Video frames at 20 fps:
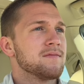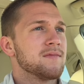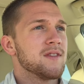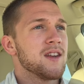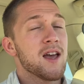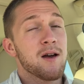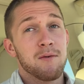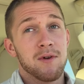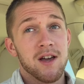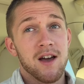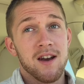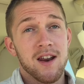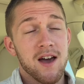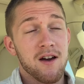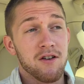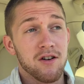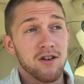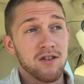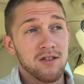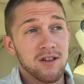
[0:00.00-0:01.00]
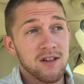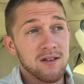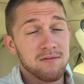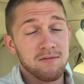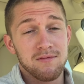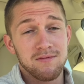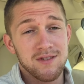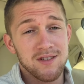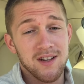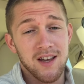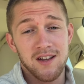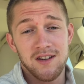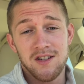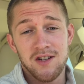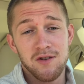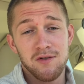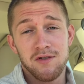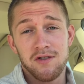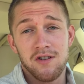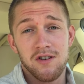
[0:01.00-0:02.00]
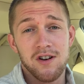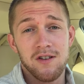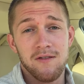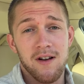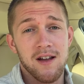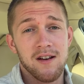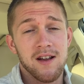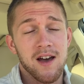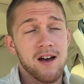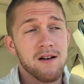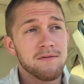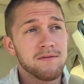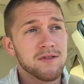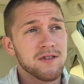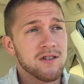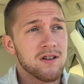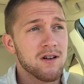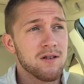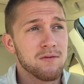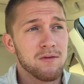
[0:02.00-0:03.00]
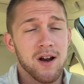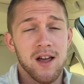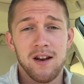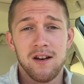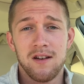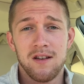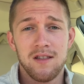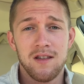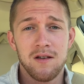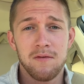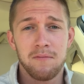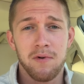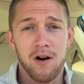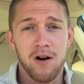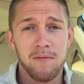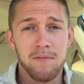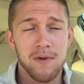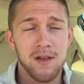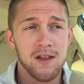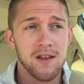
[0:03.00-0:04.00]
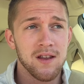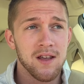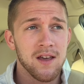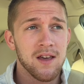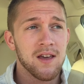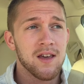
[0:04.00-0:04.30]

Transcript: Yeah, we got out early. It's like 2:30 right now, so we're headed to the apartment,